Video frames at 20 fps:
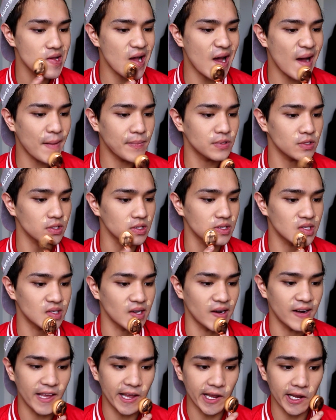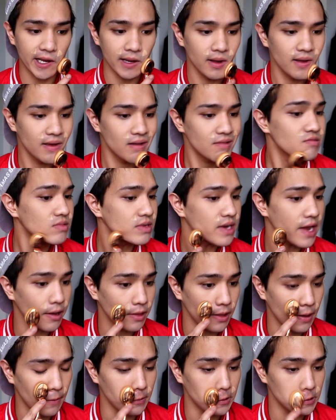absolutely stunning now
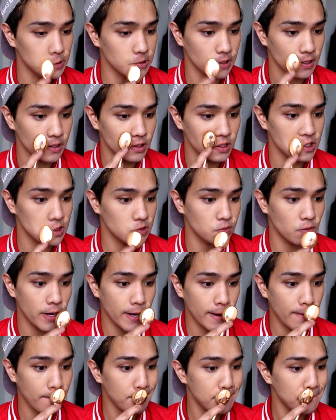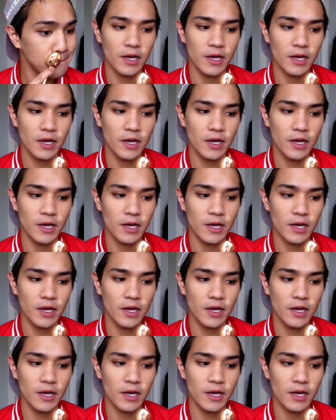that I'm using it this way.